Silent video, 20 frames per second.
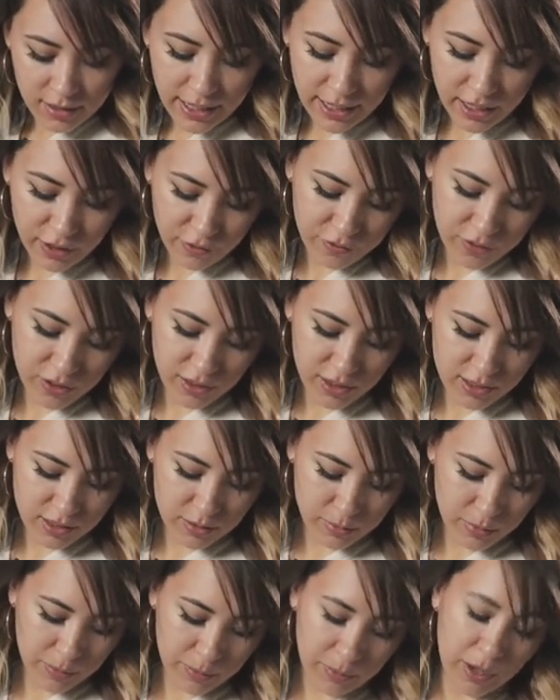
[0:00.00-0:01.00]
I could fit this
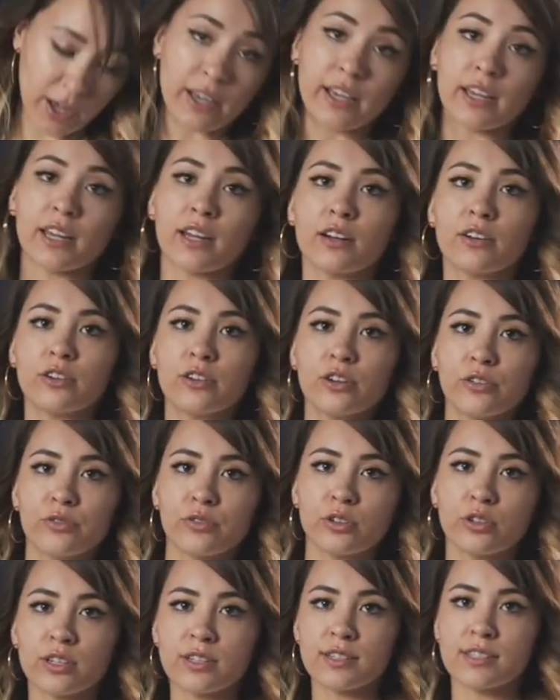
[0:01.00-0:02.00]
in my pocket. I don't know
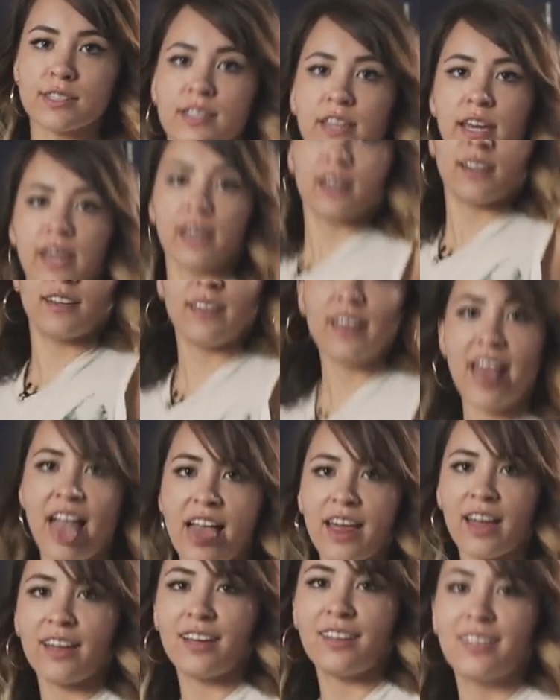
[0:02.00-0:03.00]
if you can see it.
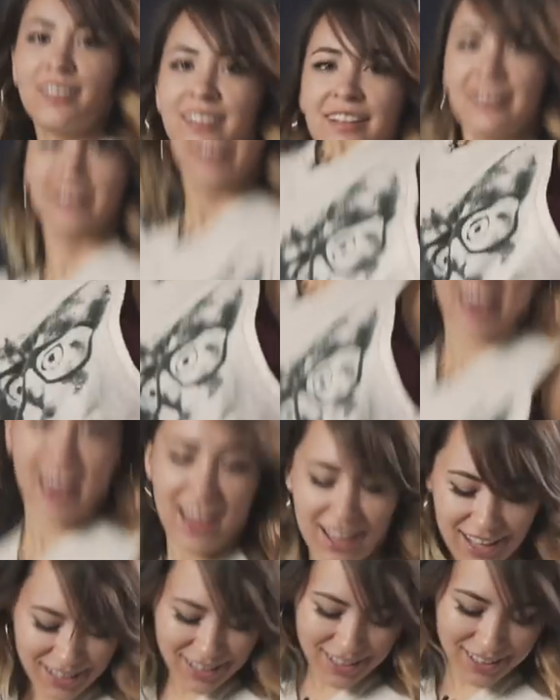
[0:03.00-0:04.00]
Uh, uh.
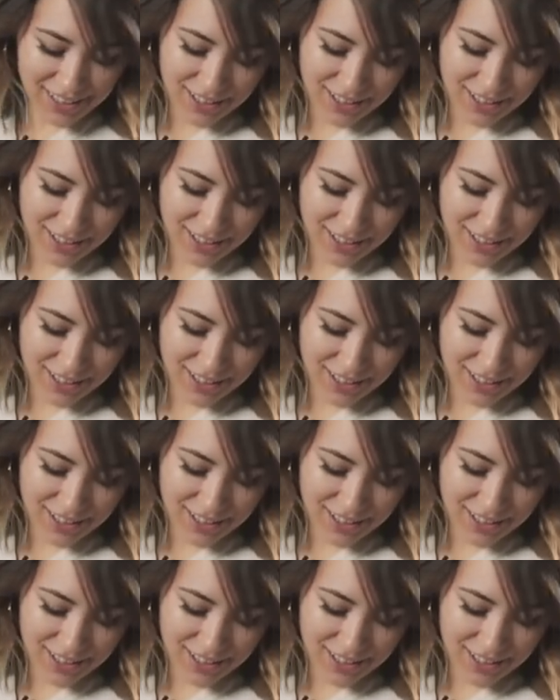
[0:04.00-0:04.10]
I